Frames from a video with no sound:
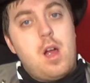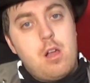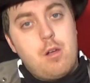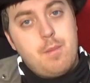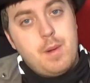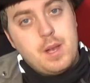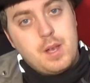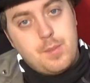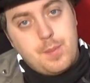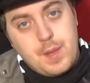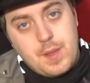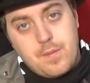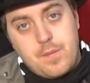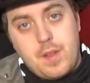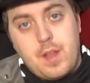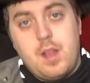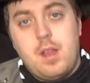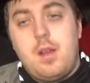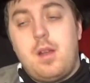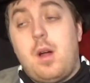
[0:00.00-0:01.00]
Iron Man to be the
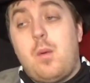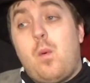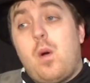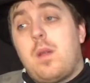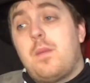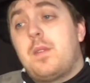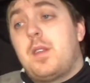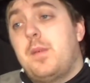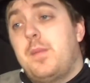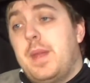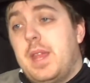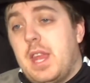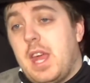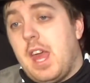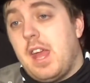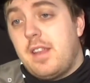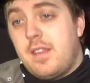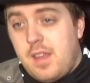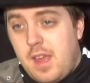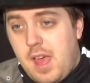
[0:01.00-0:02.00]
villain. I want him to be
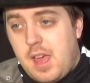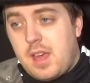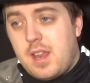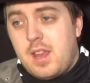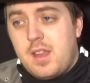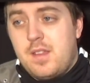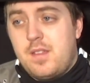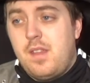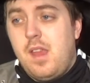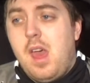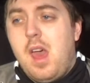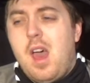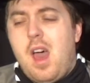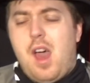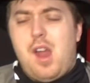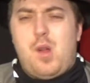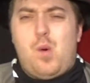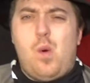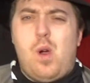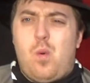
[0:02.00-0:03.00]
the antagonist.
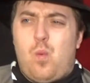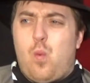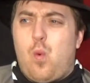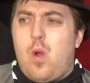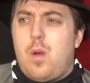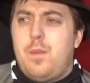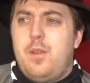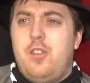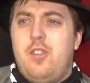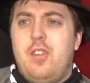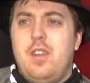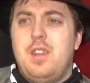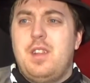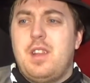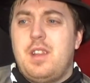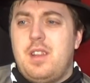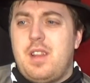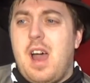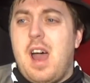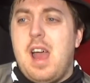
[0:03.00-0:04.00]
I don't want War Machine
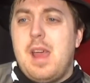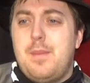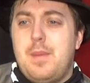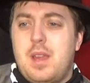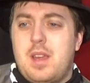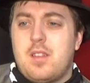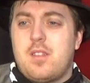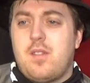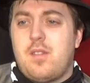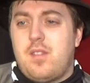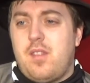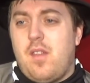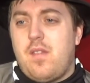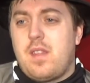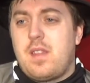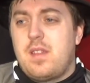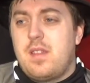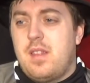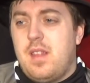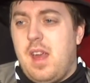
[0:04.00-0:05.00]
to die because of
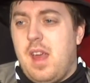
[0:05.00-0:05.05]
something